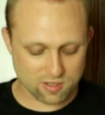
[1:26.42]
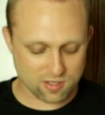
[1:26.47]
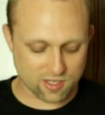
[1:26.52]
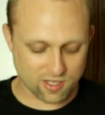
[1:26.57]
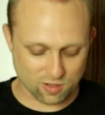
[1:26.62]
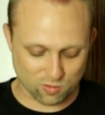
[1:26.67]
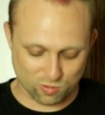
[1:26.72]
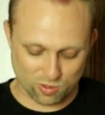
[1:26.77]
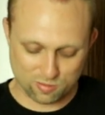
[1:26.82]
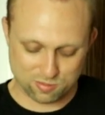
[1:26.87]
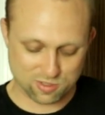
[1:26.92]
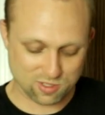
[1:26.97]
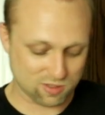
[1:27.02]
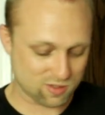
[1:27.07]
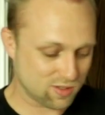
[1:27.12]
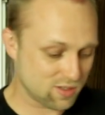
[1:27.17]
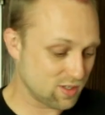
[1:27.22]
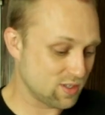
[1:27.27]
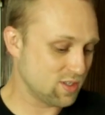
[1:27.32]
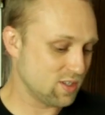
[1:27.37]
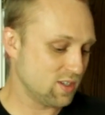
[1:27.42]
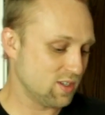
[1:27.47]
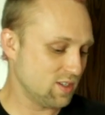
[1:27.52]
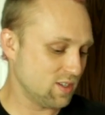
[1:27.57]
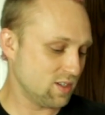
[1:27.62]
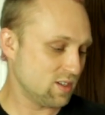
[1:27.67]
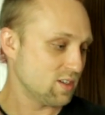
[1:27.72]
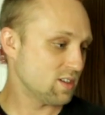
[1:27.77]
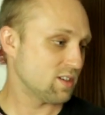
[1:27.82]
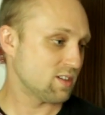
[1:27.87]
Yeah, whips are
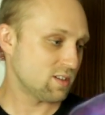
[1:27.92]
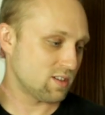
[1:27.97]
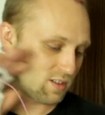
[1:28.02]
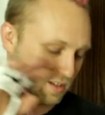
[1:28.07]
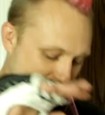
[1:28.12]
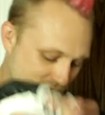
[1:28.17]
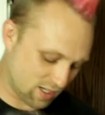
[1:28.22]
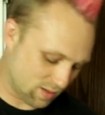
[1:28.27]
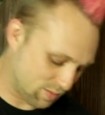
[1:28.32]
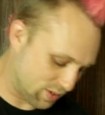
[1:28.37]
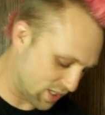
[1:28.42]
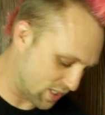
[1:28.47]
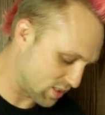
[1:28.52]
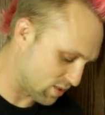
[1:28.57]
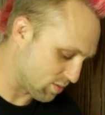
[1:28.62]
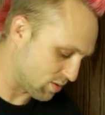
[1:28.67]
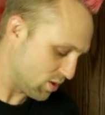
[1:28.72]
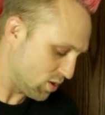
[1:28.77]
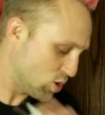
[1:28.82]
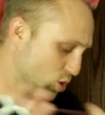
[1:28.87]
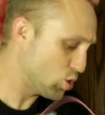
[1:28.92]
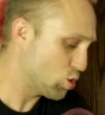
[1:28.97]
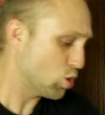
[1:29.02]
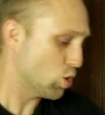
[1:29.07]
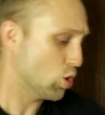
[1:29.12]
Not impossible.